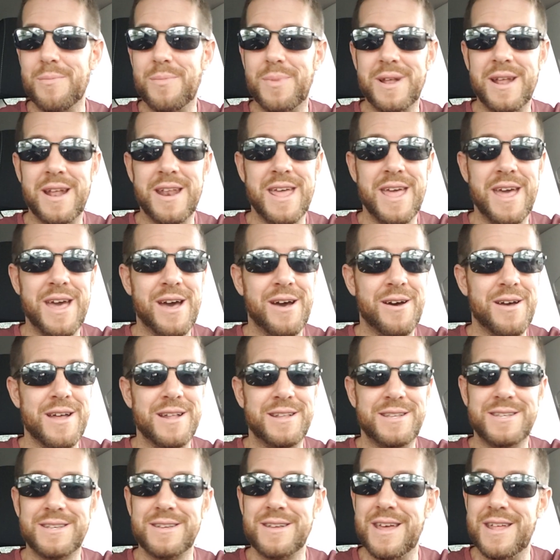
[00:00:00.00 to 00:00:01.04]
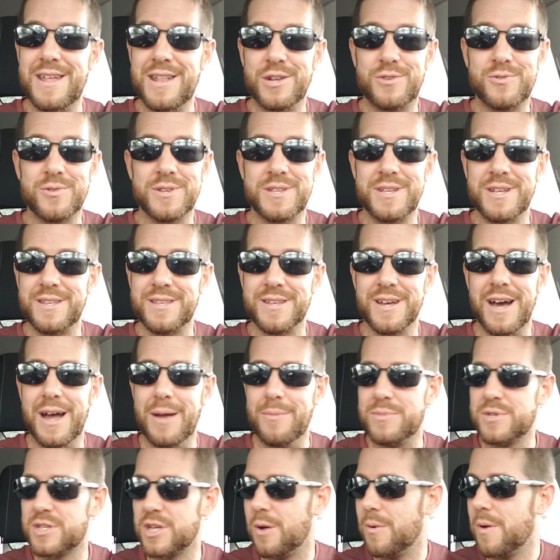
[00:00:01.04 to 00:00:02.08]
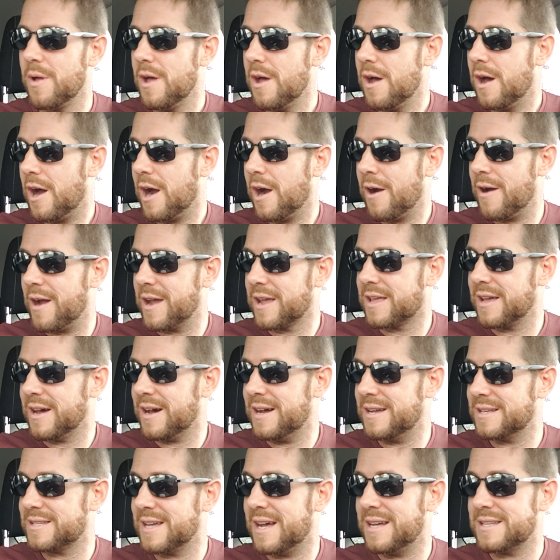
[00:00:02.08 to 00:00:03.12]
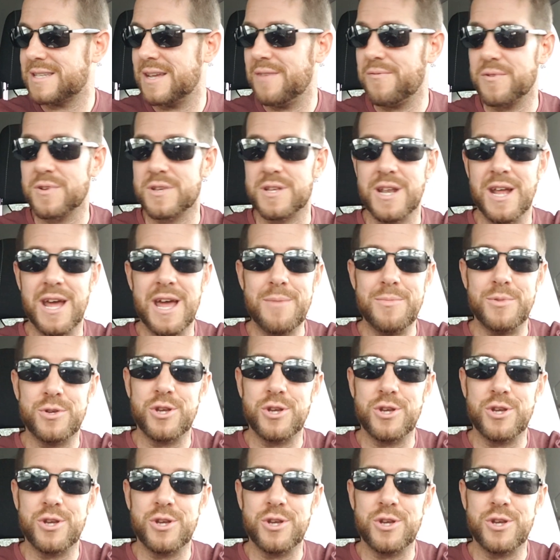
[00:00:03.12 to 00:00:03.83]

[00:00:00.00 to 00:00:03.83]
But anyhow, it's an interesting time. So, all right, guys, that's it for today.